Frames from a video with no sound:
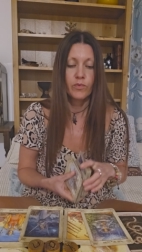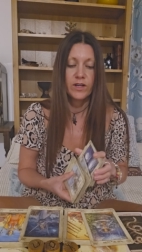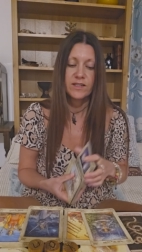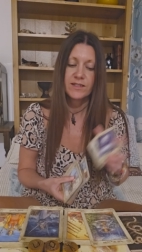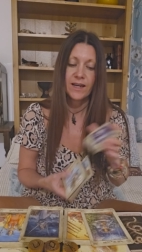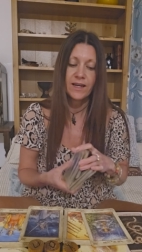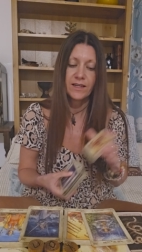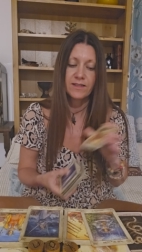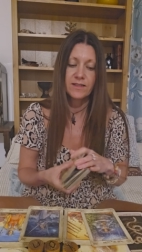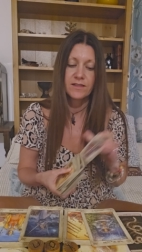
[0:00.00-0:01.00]
but it
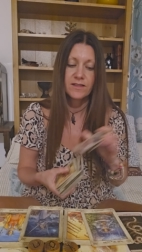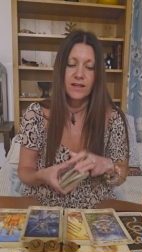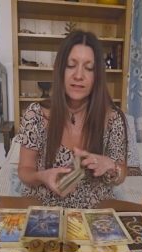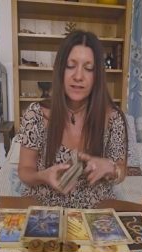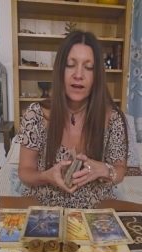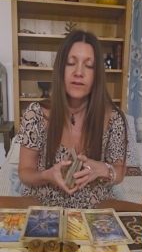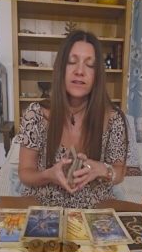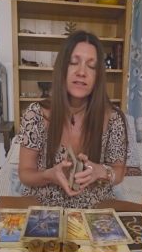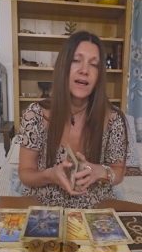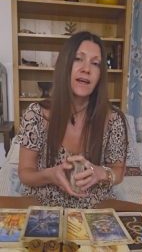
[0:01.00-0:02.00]
takes, it's going
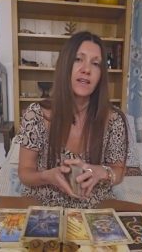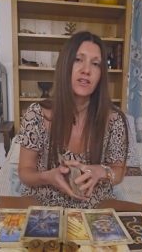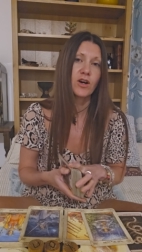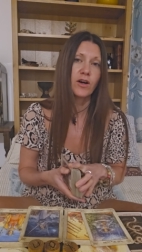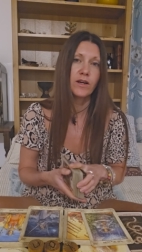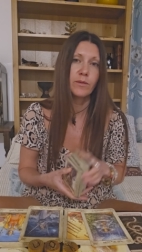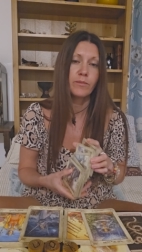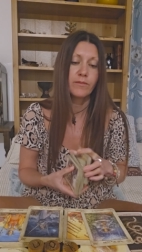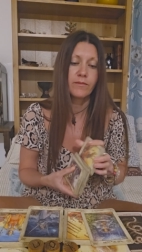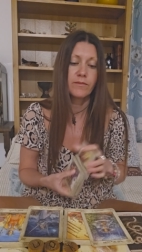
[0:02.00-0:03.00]
to take
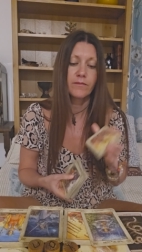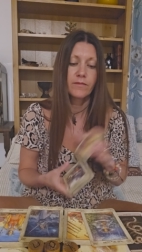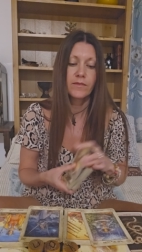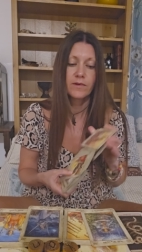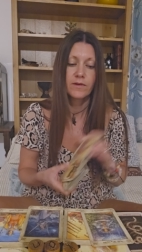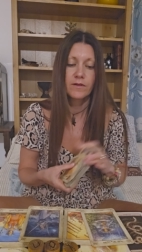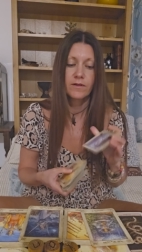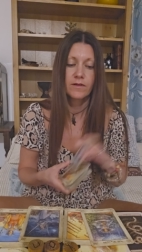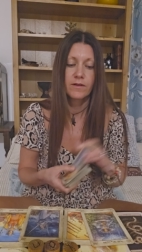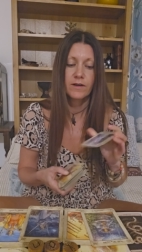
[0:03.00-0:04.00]
time
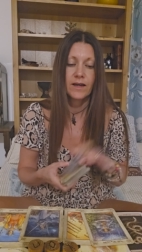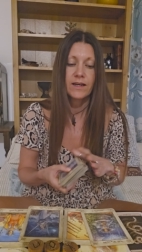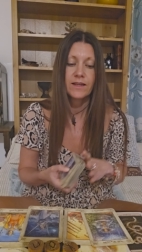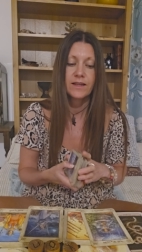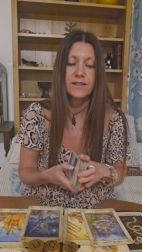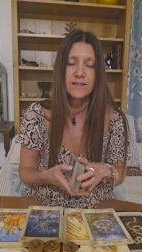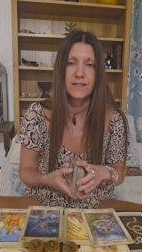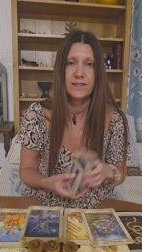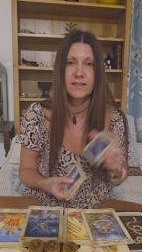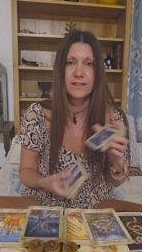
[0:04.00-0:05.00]
and
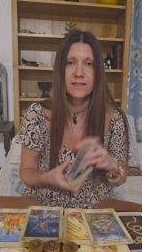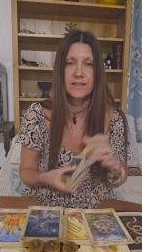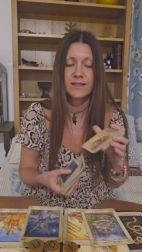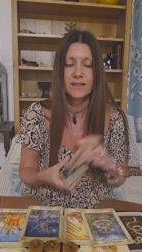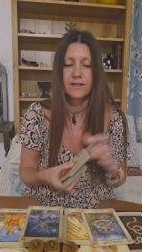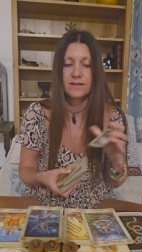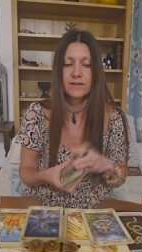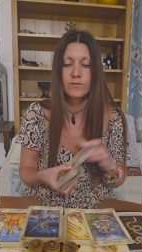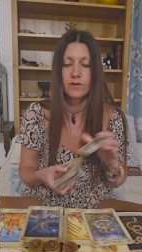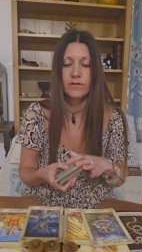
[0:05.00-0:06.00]
consistency
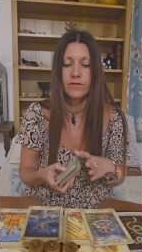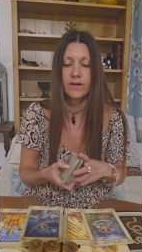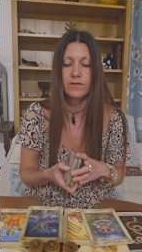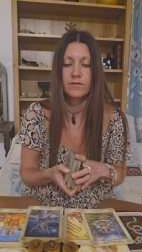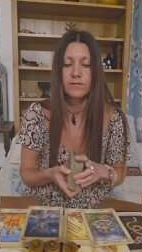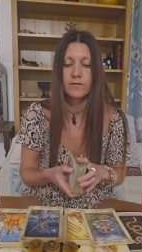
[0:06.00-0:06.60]
is what I feel.